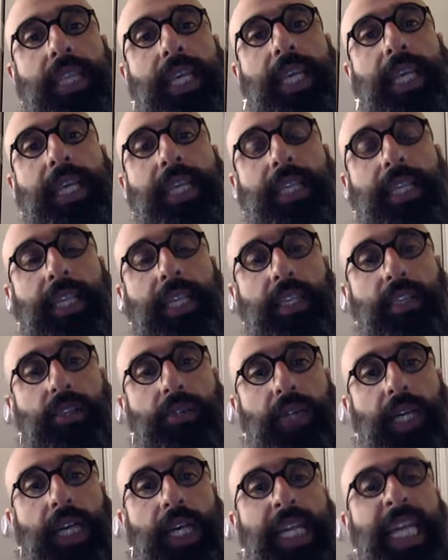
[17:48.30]
in this,
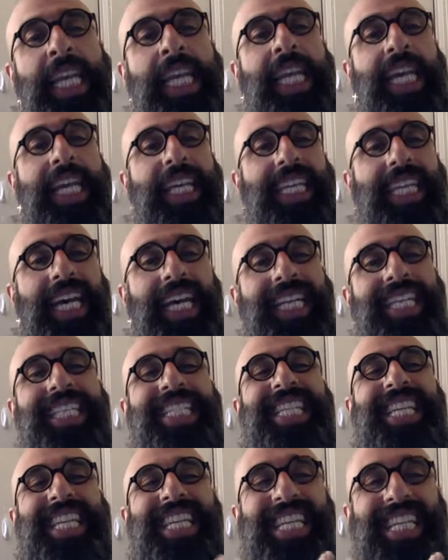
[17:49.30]
right? And that is
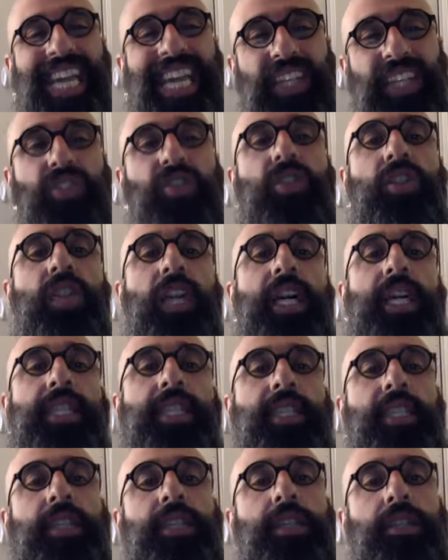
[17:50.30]
the
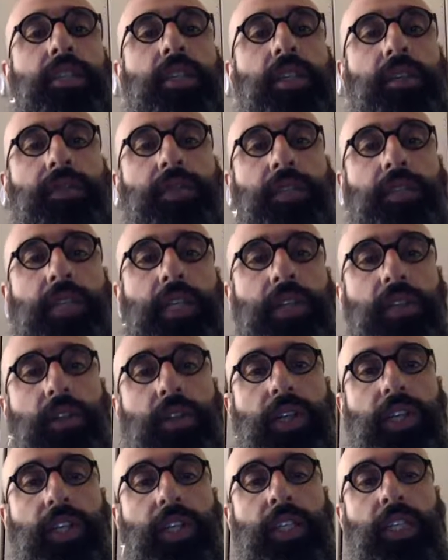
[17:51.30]
nationalization of Iran oil.
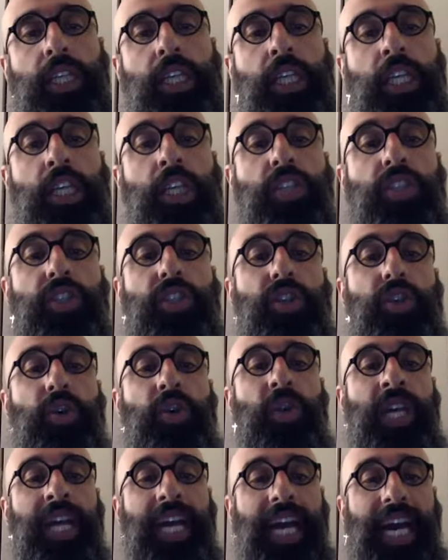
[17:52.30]

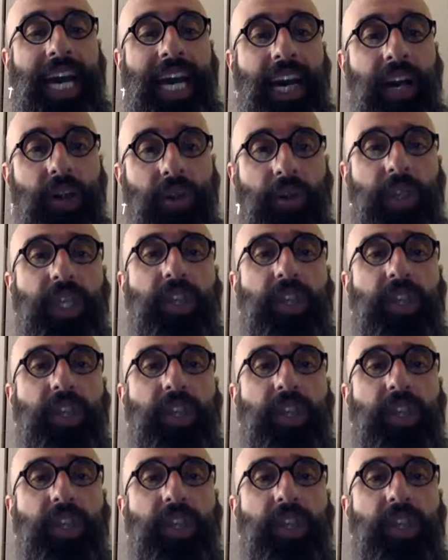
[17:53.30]
So how are we